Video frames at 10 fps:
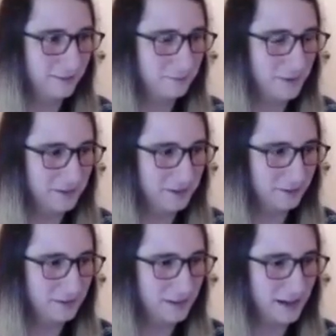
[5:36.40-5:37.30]

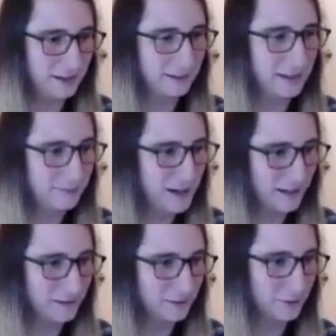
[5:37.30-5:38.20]
Basically, shout out to
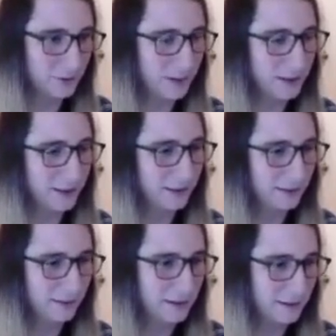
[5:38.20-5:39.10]
Latmaki, who was running it
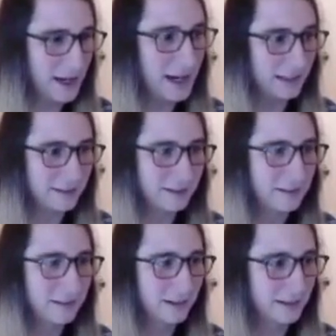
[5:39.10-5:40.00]
a lot,
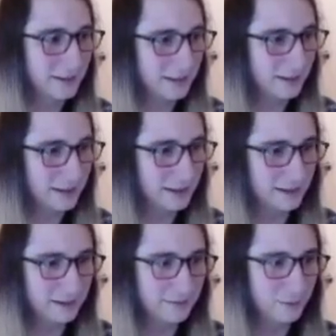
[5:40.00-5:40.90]
and then
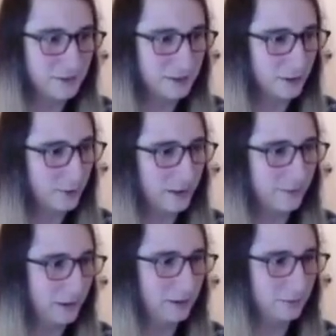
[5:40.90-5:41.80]
was the only one I
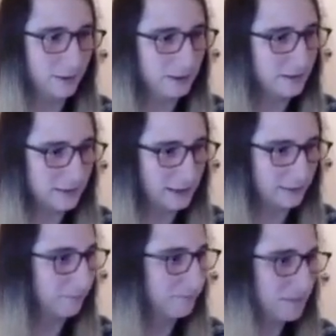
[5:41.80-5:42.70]
really knew running this
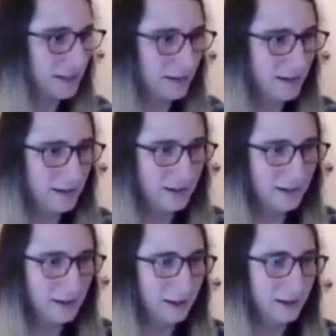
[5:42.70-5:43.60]
game.
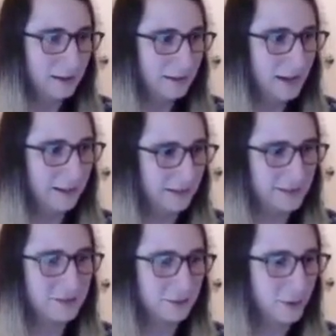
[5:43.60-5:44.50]
At least the
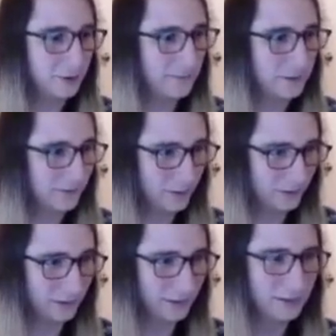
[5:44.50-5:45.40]
TurboGrafx
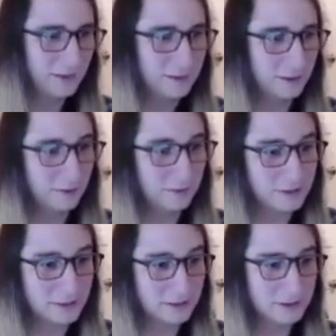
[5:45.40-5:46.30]
version. So,
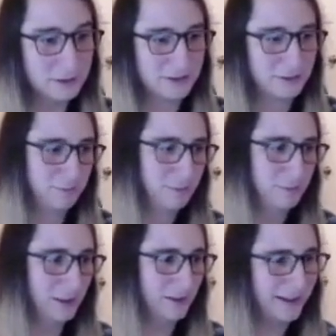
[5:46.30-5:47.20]
yes,
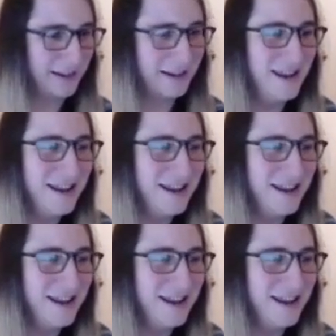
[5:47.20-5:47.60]
okay.